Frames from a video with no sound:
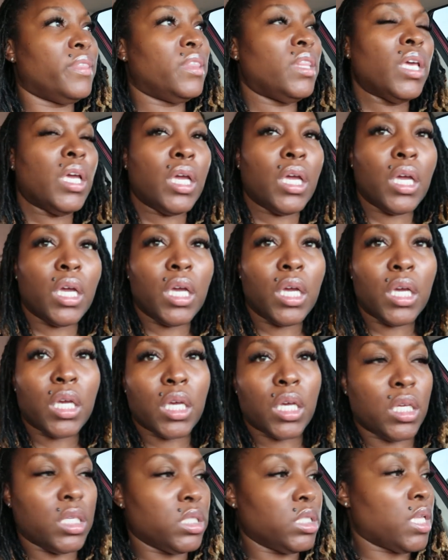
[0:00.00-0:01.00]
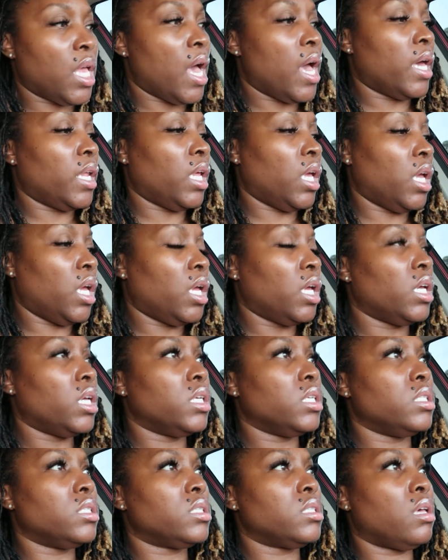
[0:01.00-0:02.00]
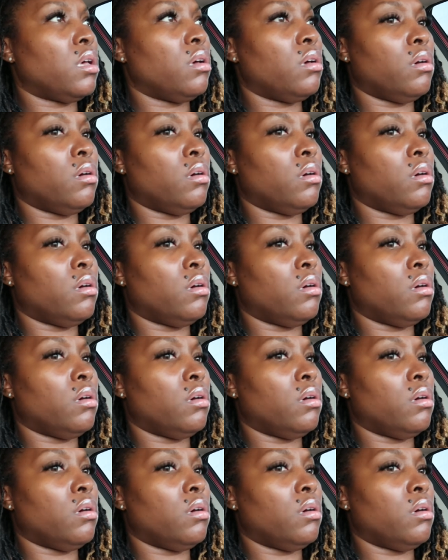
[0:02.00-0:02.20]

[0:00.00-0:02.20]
thick, it's not as,